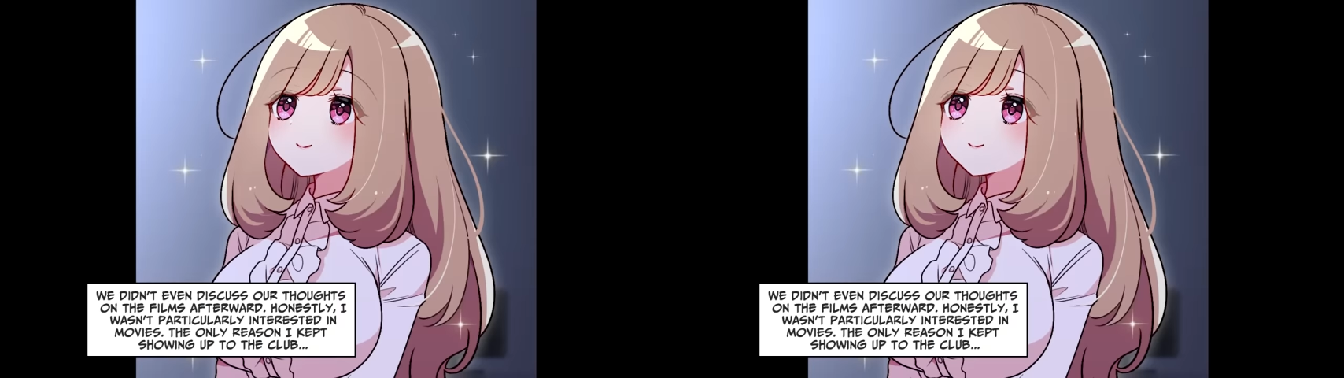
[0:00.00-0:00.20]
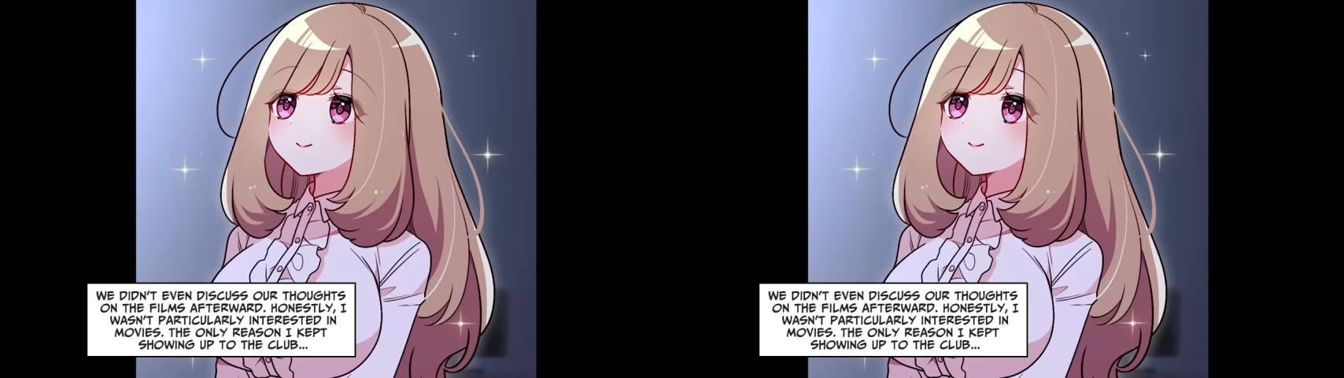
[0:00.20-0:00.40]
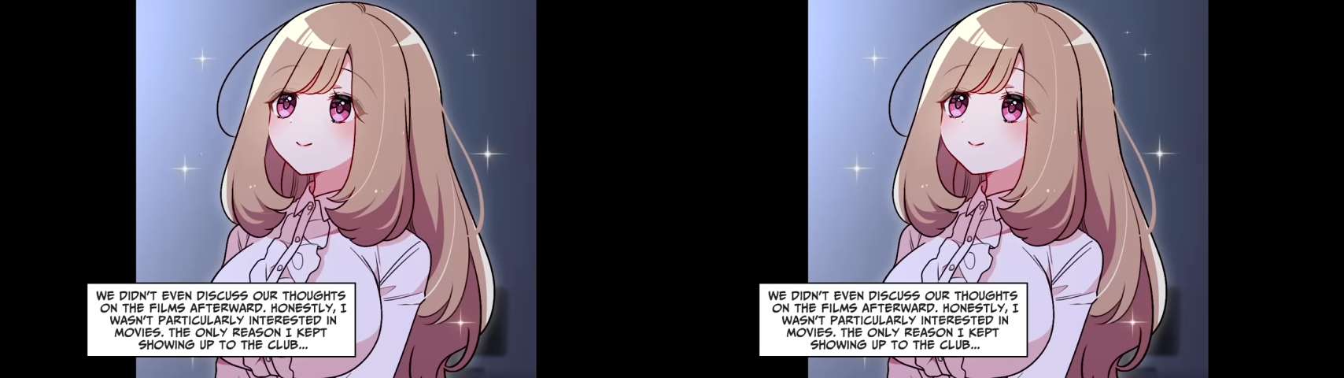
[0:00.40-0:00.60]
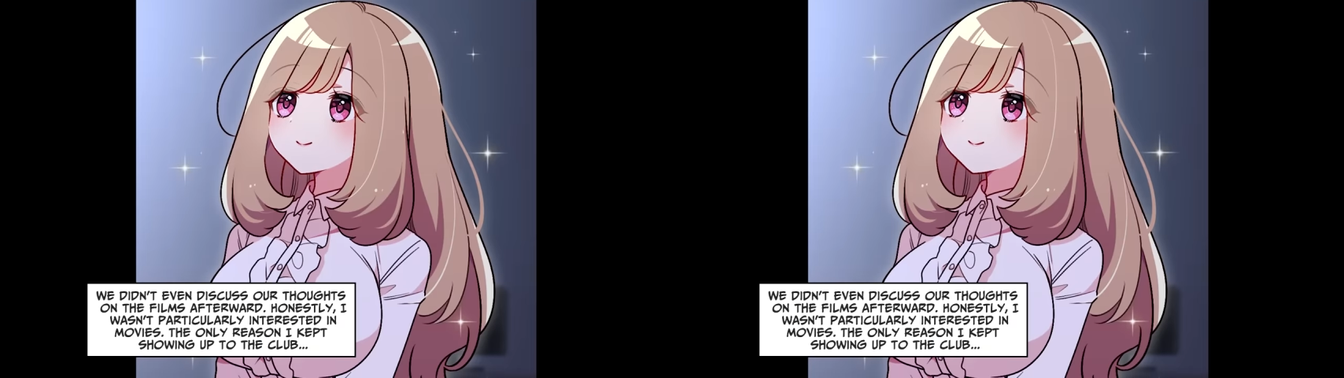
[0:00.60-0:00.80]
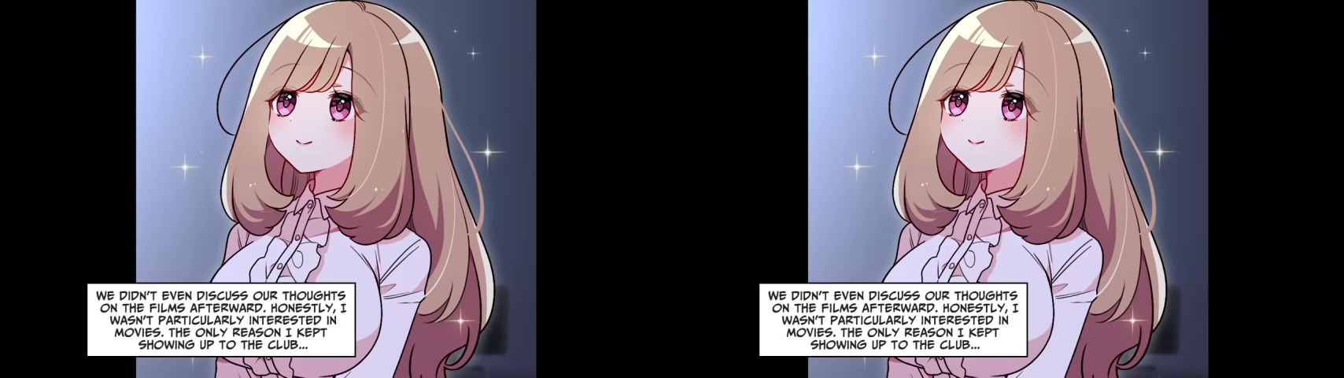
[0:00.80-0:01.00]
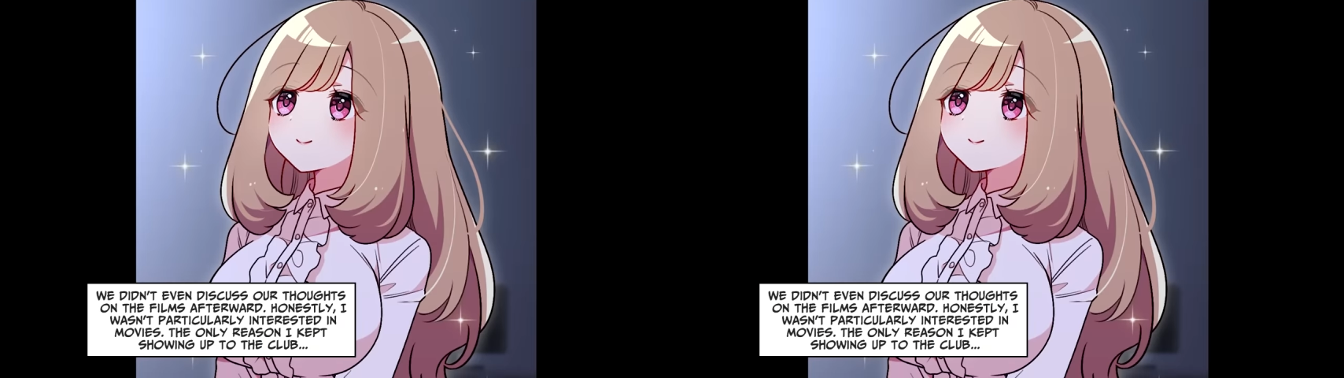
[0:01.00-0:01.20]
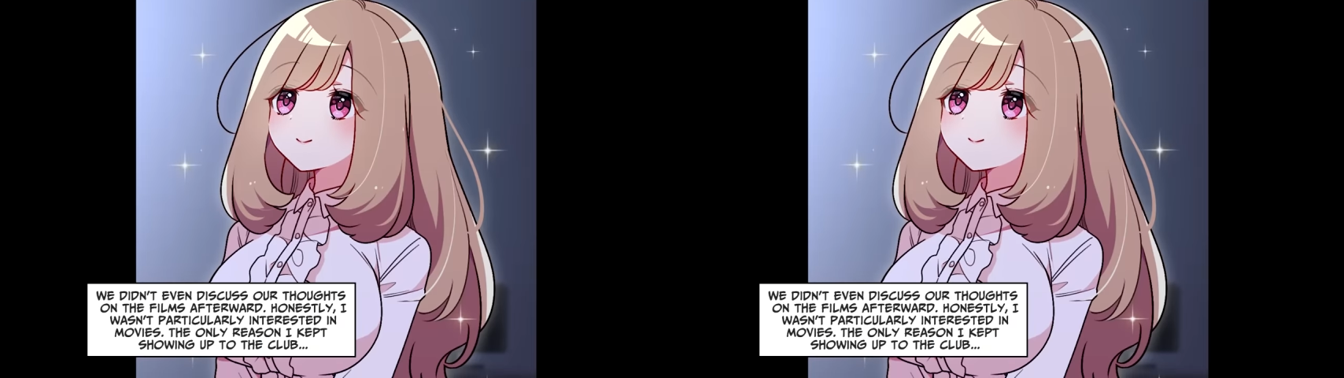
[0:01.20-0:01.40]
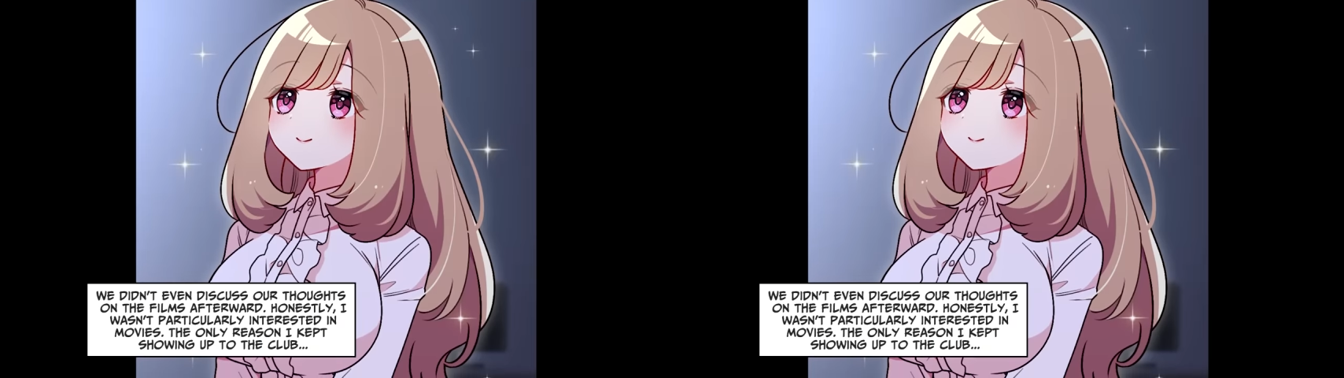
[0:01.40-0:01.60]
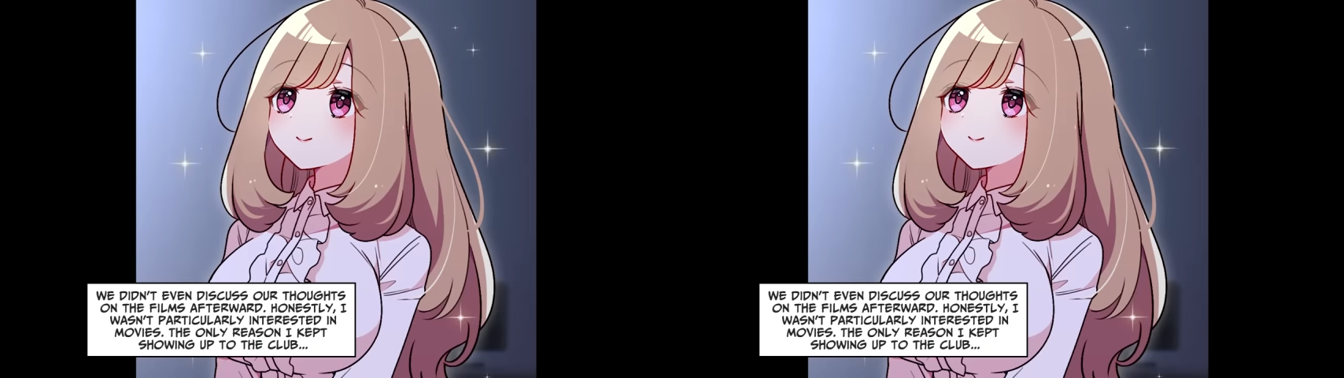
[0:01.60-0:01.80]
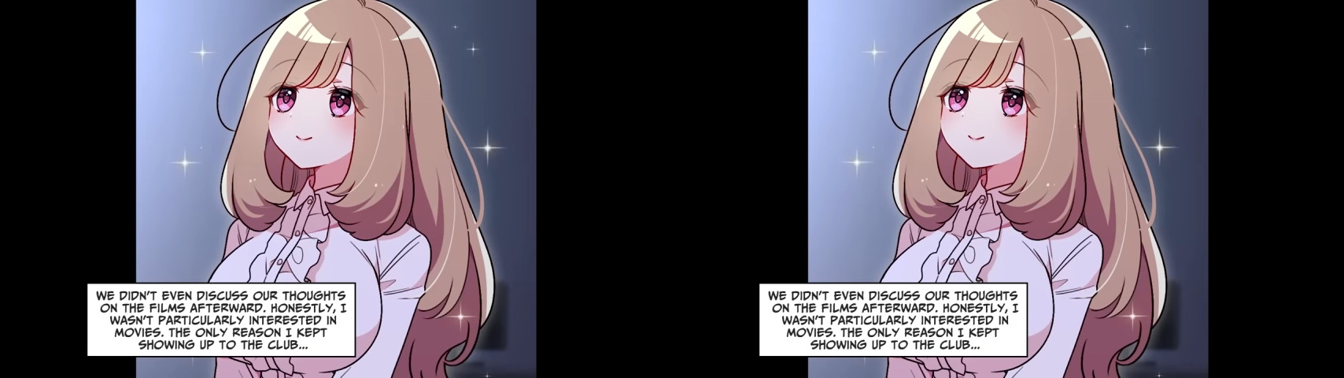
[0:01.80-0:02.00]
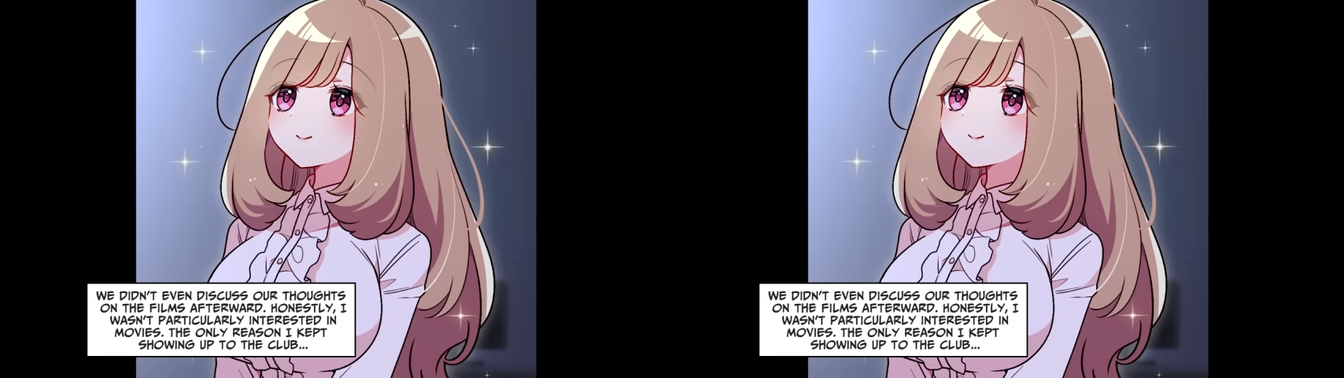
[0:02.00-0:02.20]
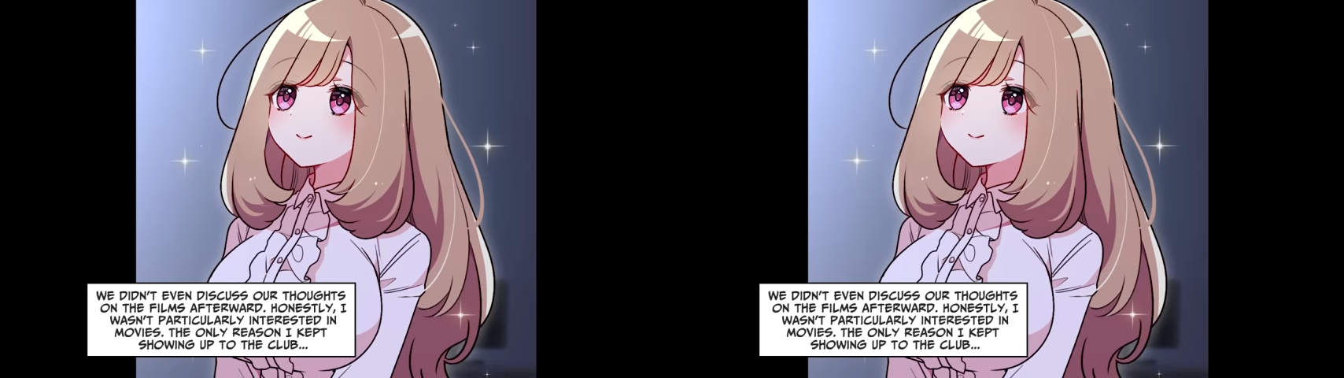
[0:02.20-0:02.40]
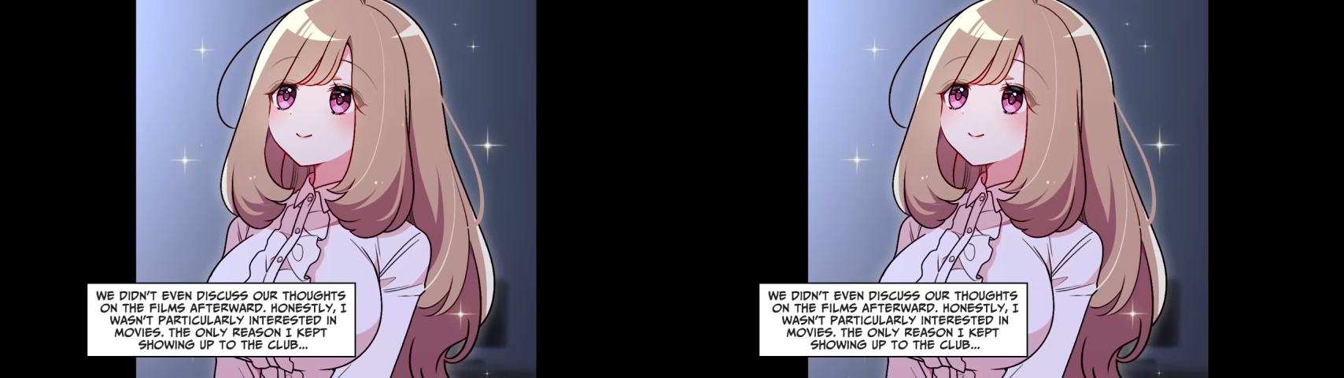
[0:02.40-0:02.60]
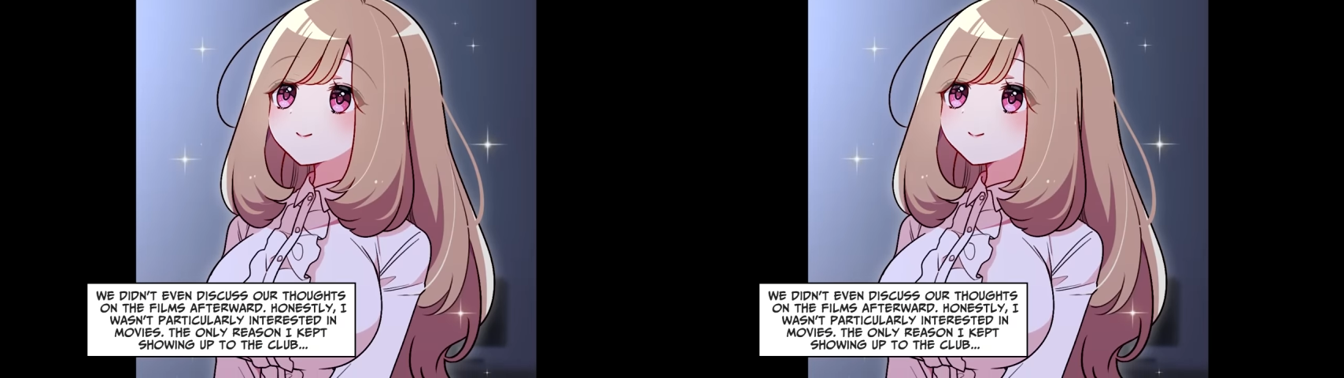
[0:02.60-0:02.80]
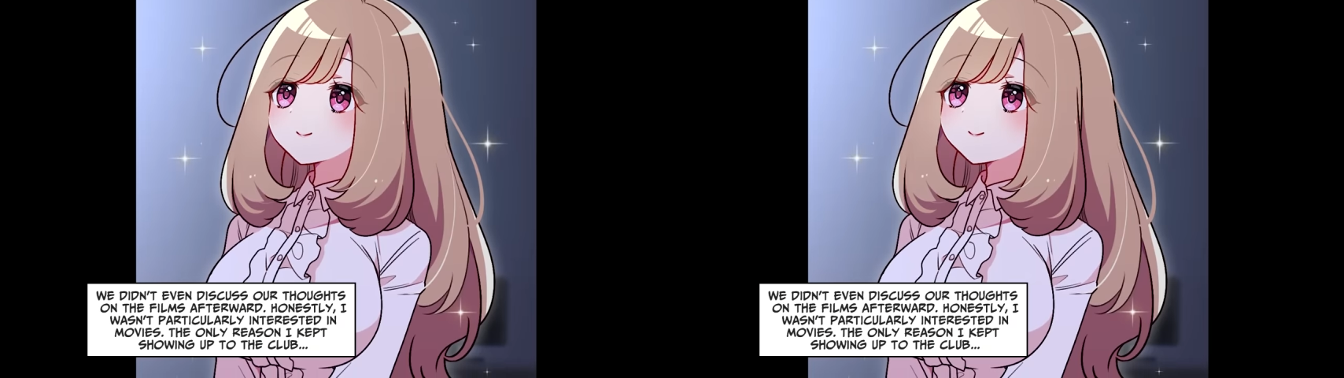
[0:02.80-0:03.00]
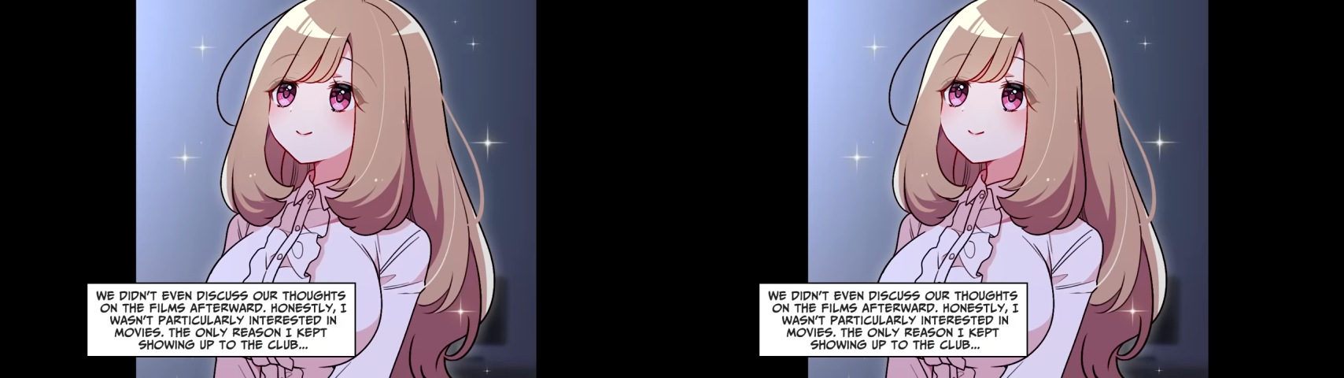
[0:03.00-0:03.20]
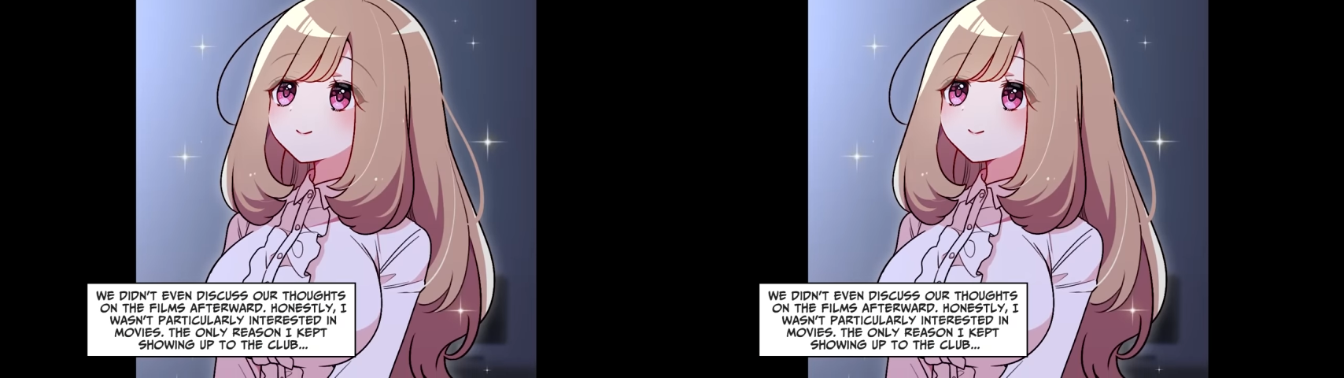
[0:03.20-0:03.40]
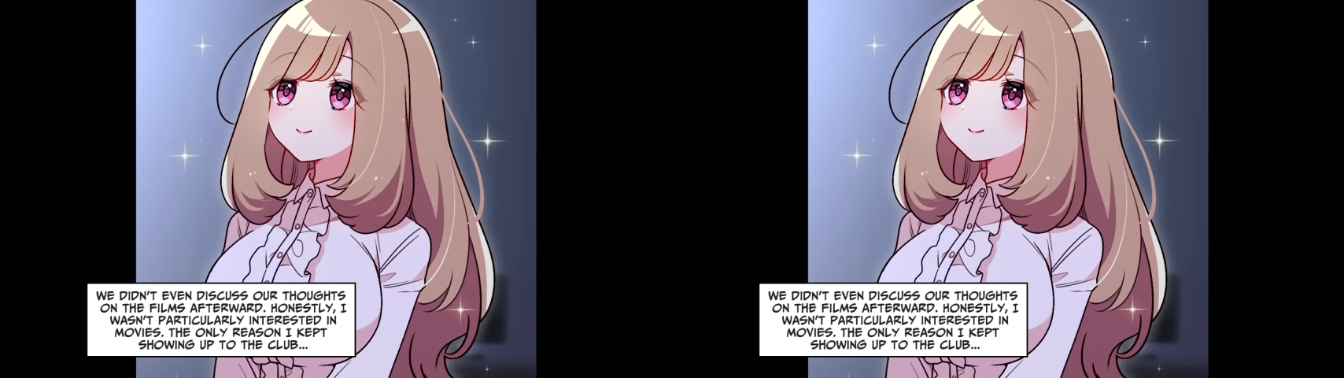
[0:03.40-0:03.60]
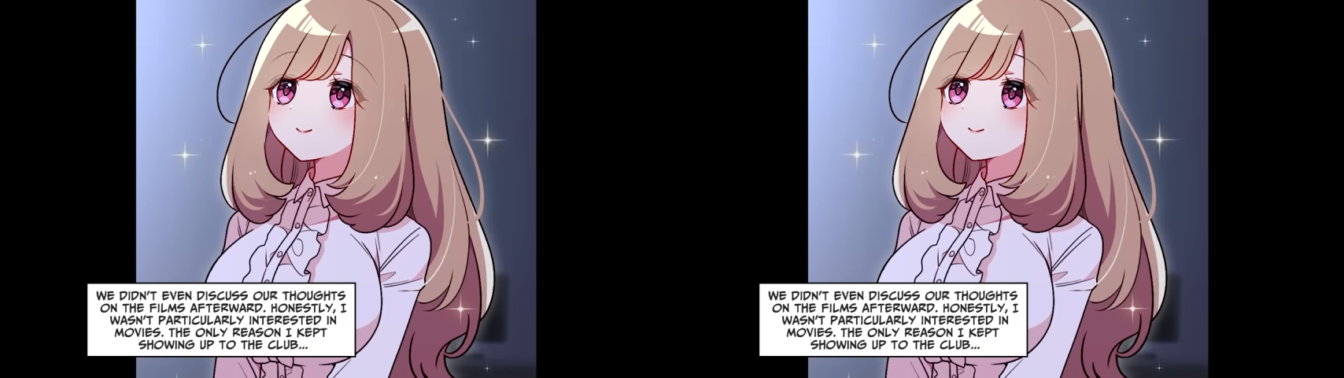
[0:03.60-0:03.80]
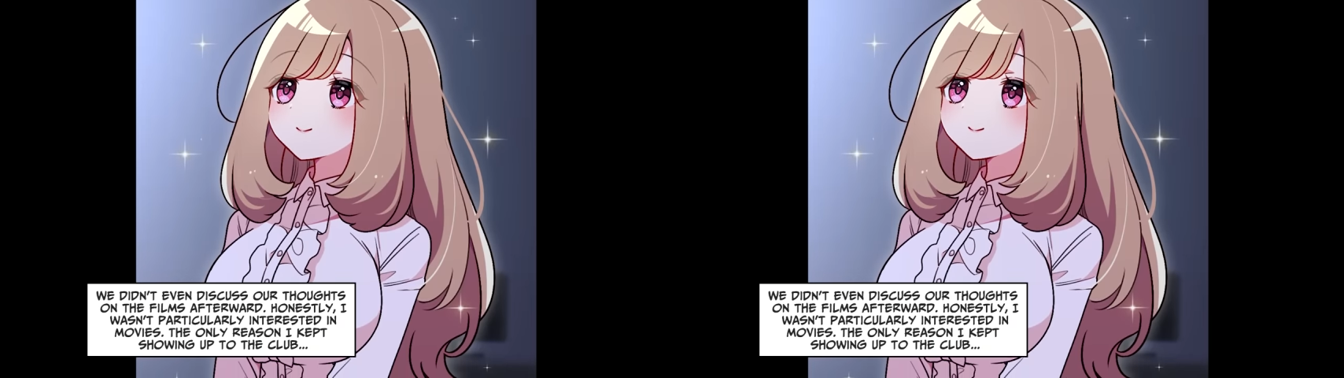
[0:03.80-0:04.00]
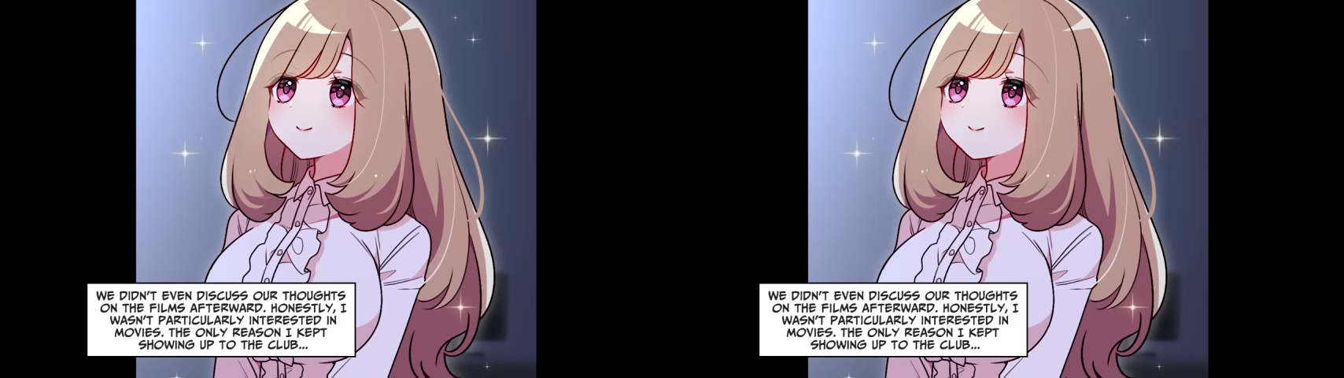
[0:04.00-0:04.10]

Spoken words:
No face is visible, so there are no lips to read.